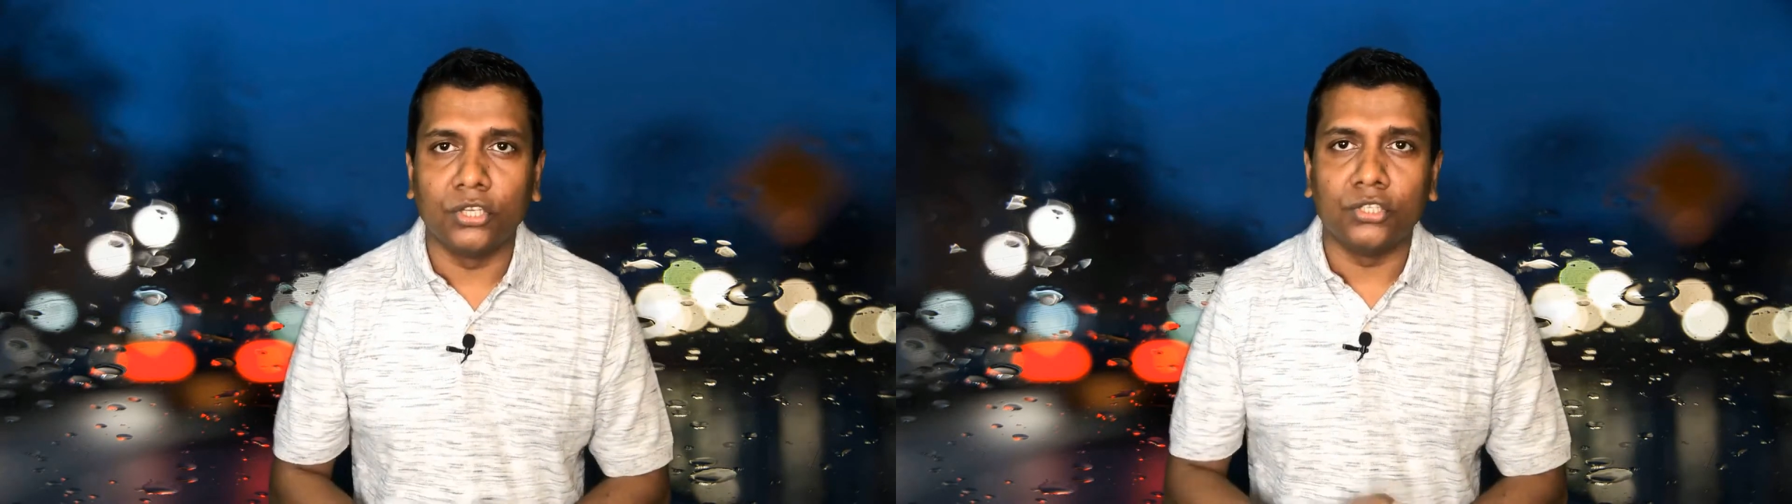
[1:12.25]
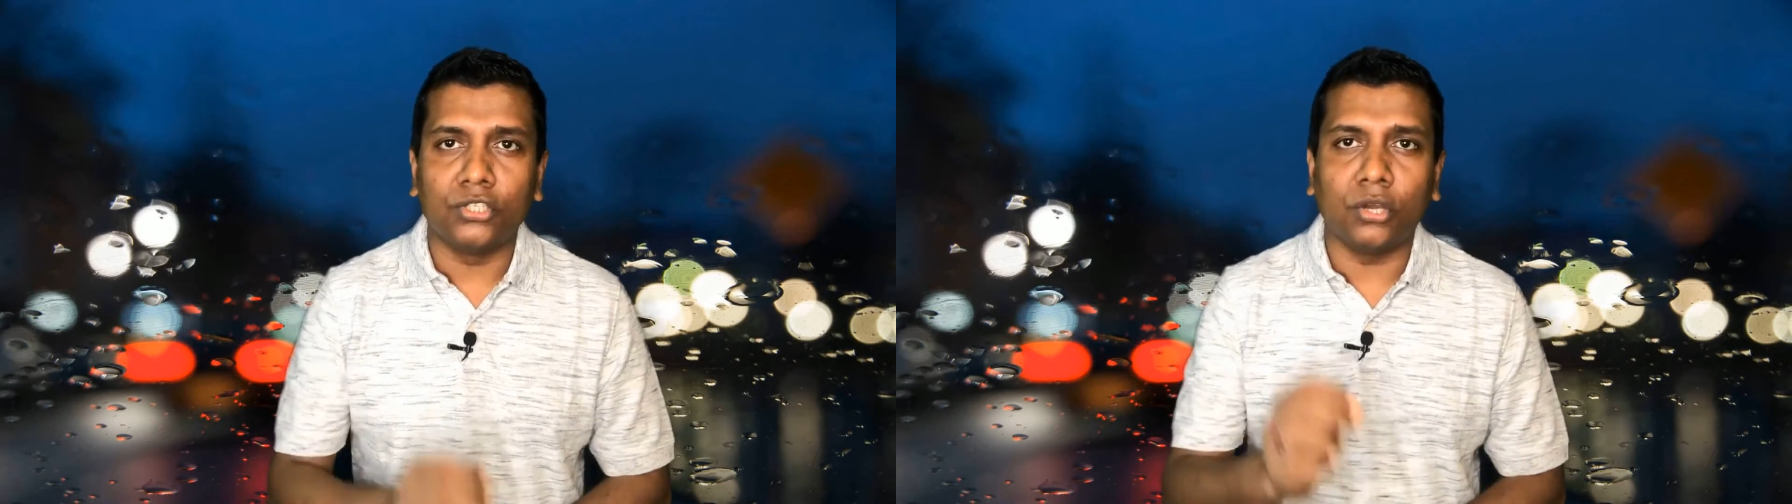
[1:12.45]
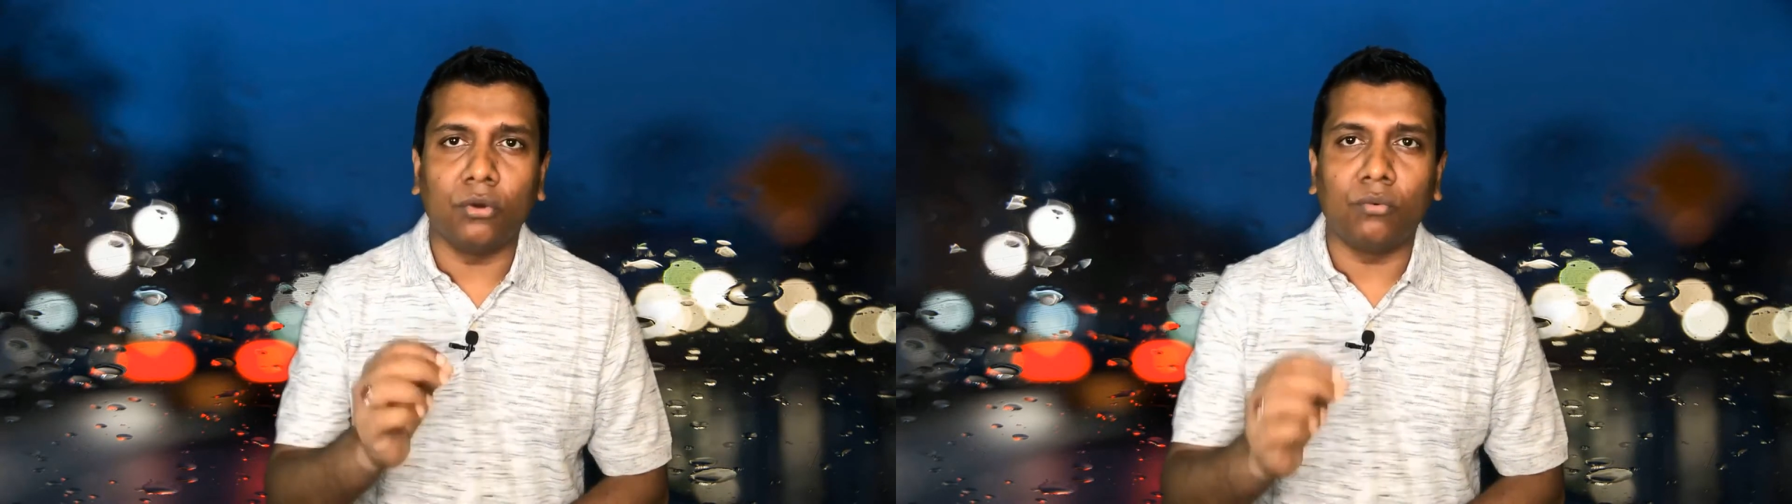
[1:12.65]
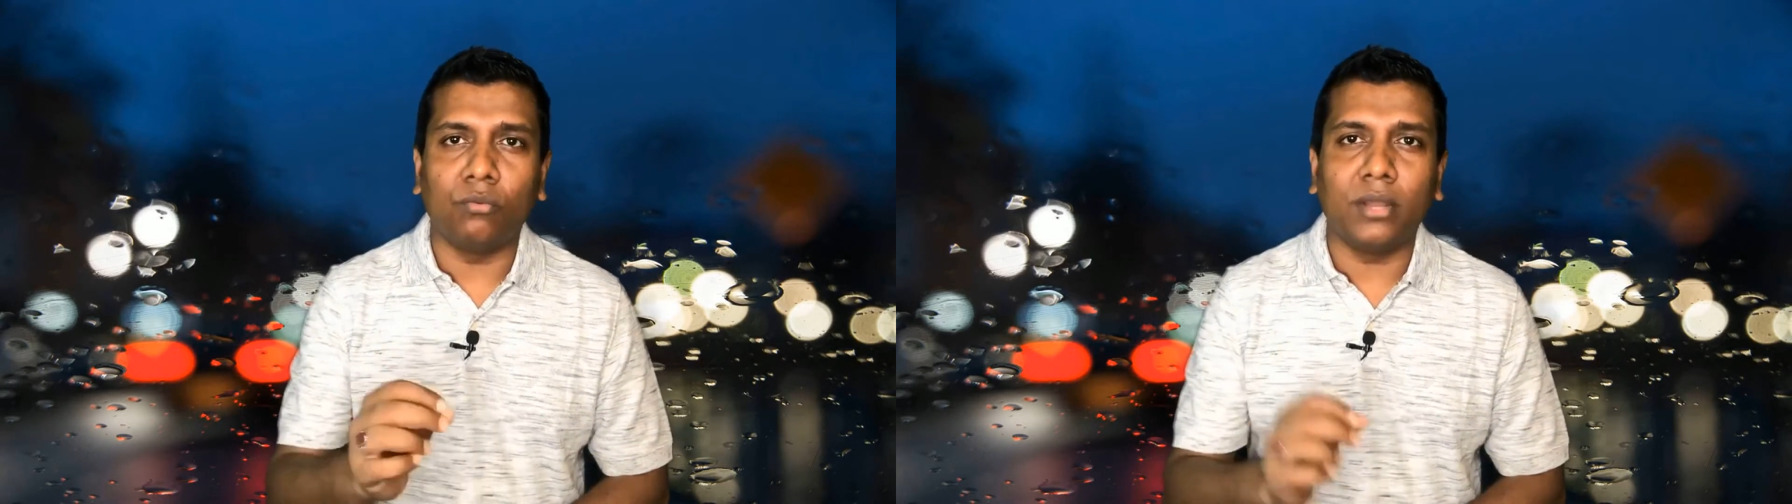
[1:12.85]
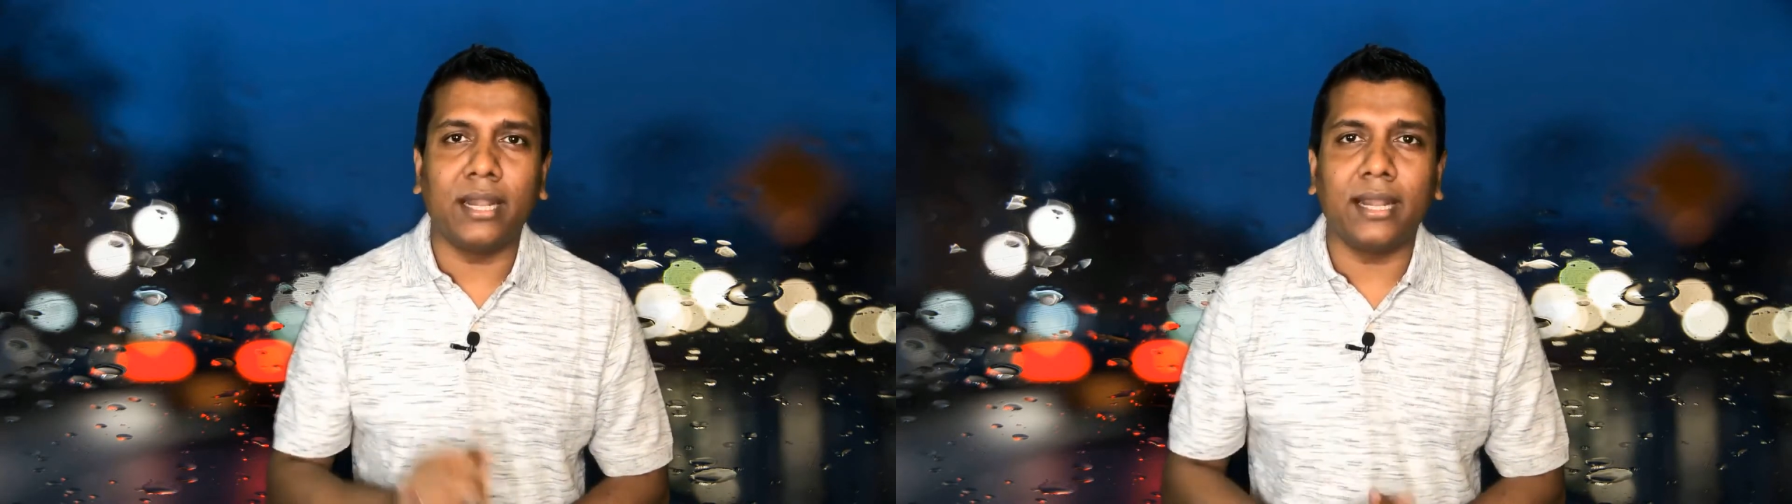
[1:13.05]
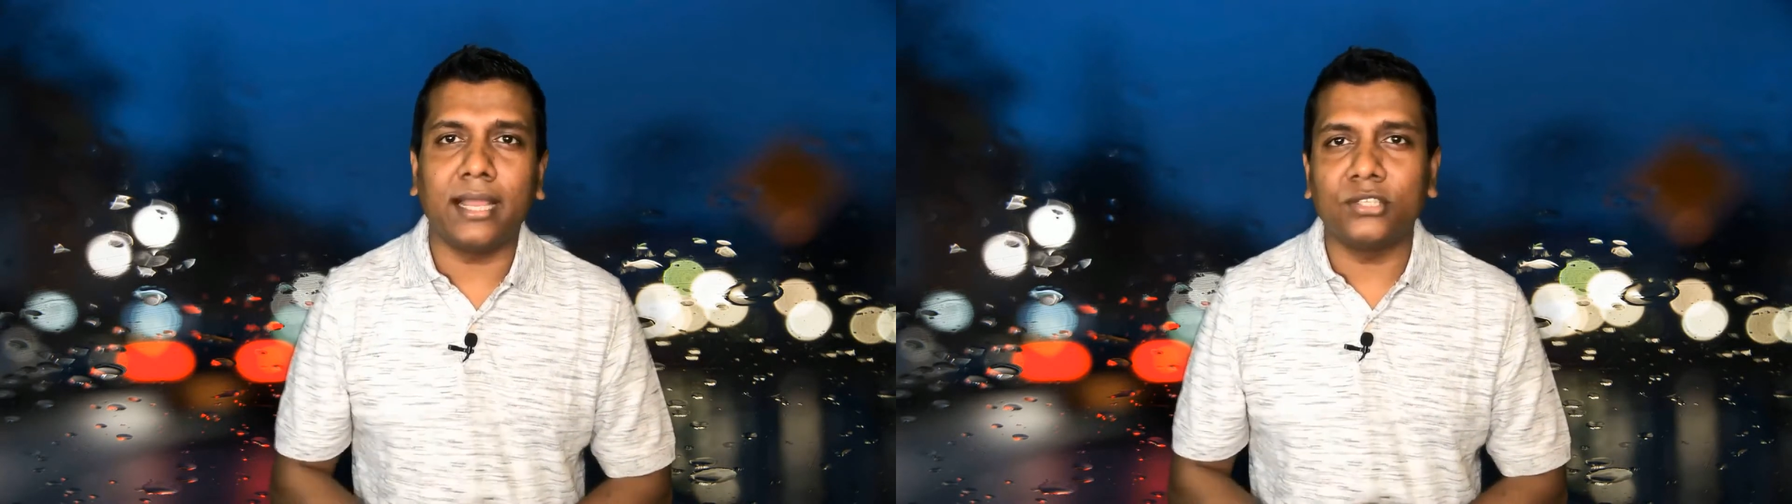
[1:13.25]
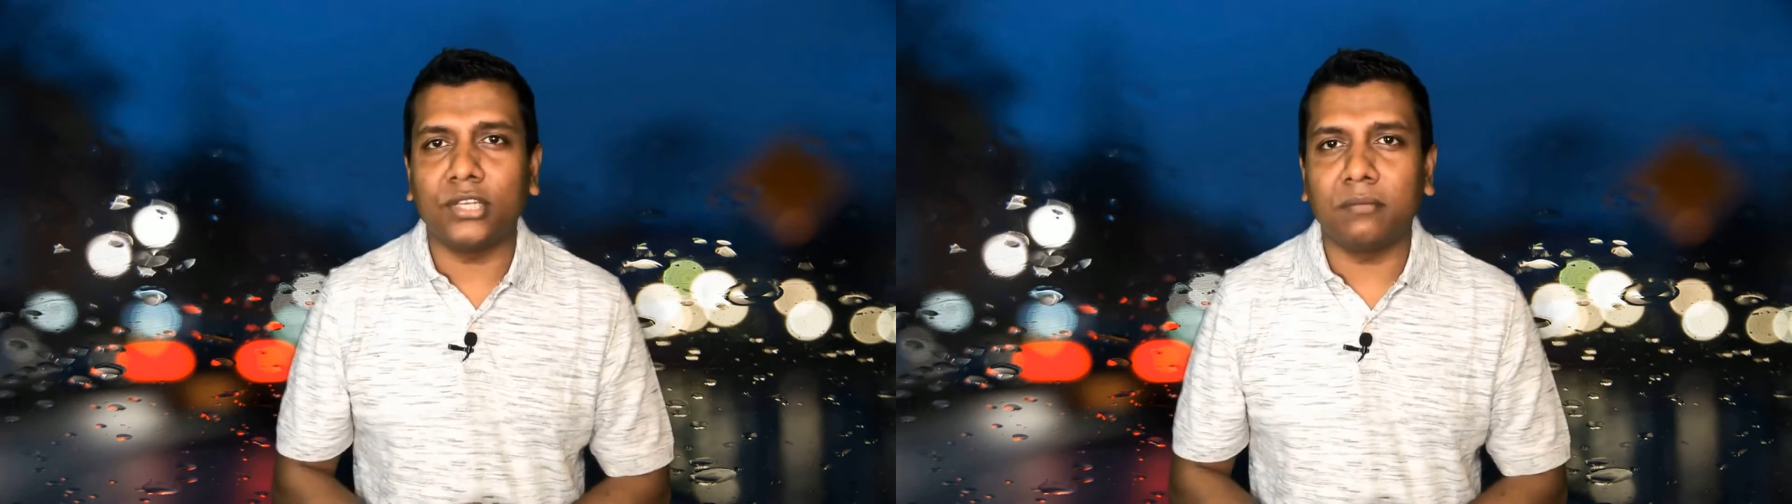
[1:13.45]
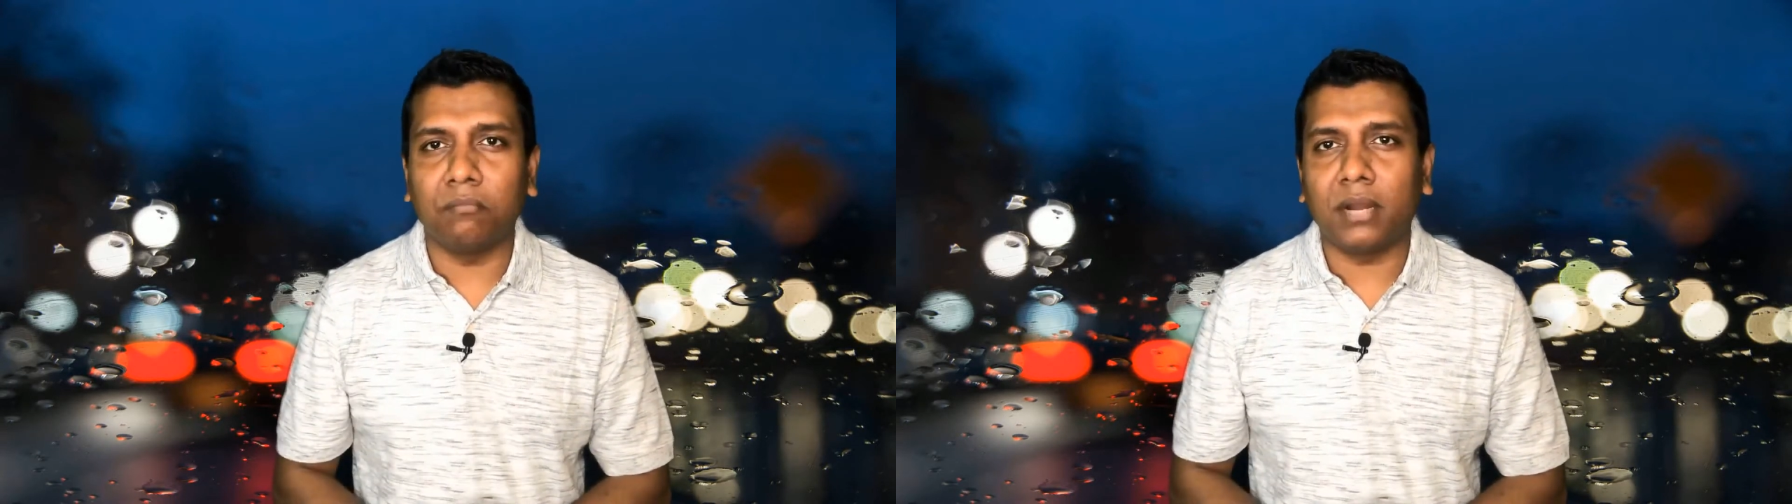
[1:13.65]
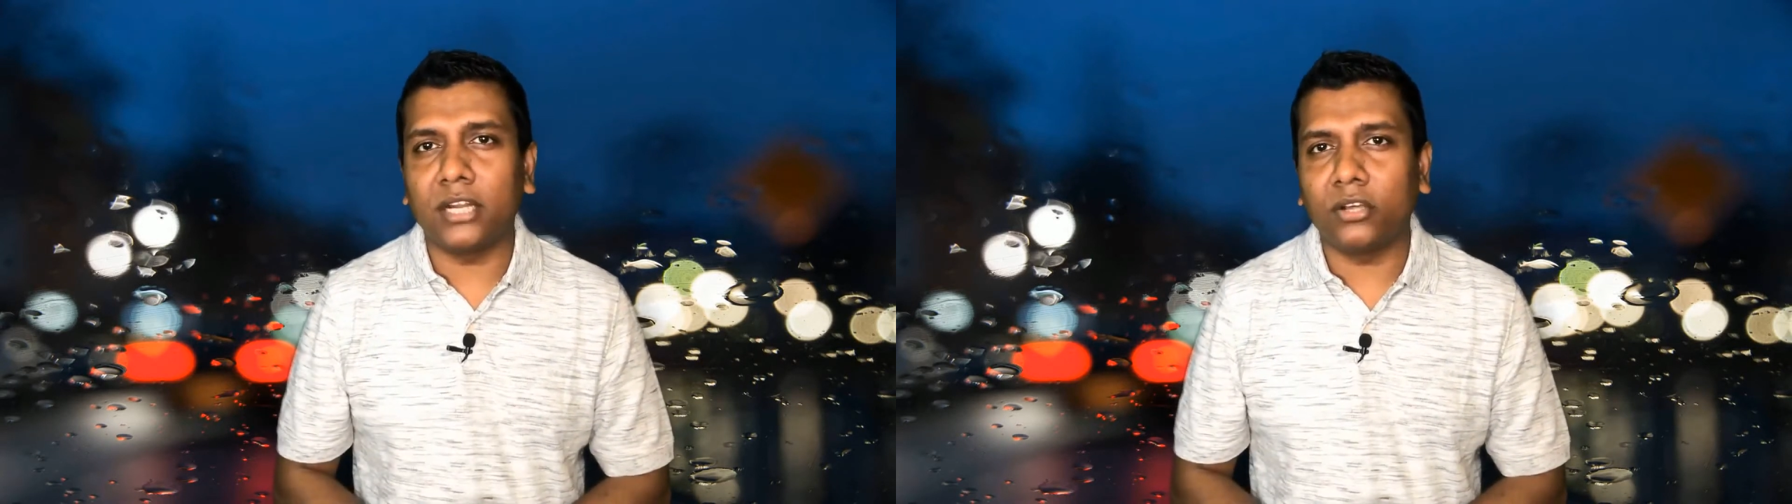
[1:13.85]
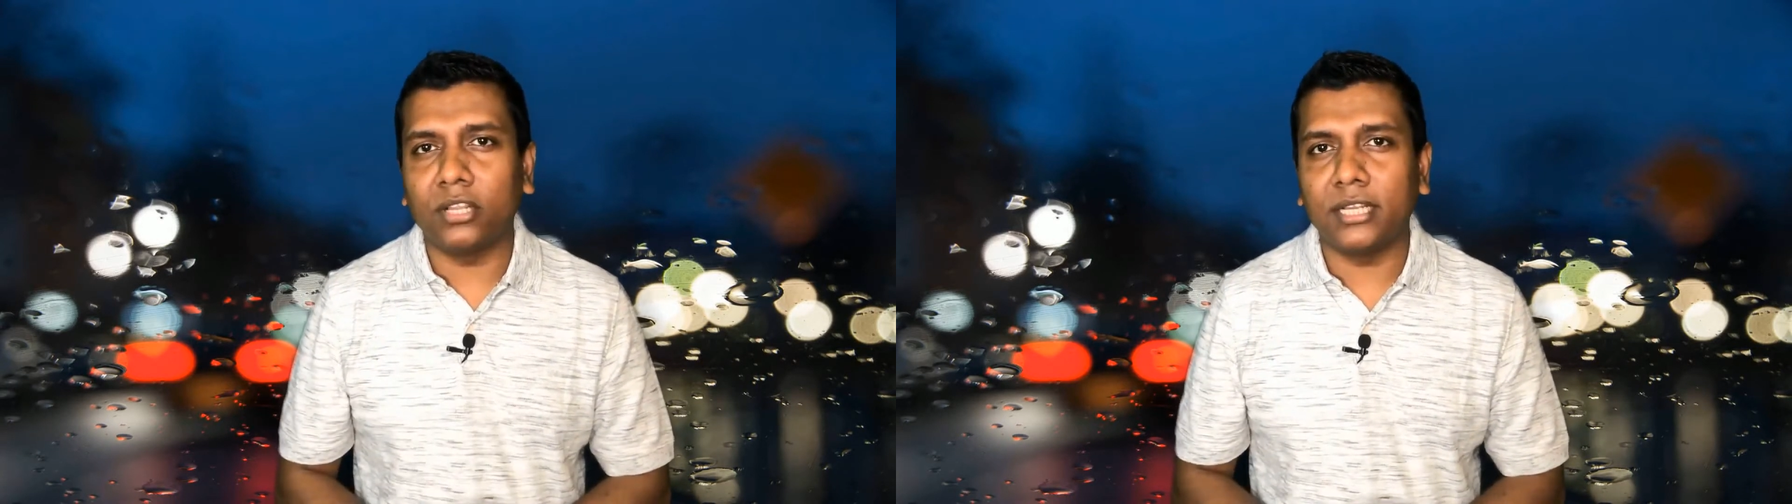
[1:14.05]
So whereas it
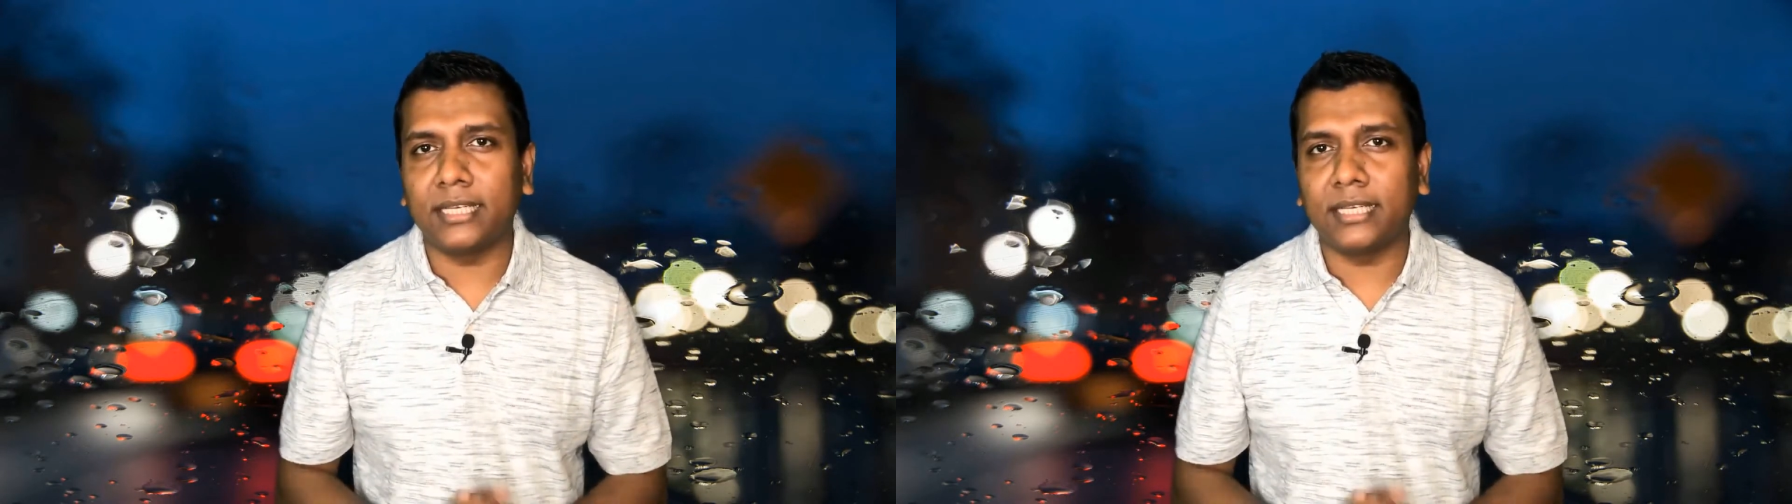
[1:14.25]
might only